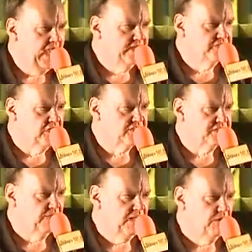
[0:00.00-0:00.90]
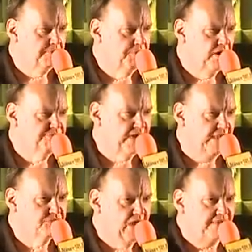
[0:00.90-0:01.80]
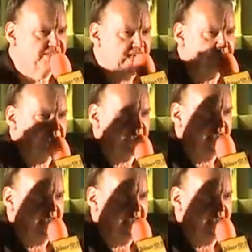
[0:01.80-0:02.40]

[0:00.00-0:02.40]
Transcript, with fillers: On the Jersey 101.5. Drive safely.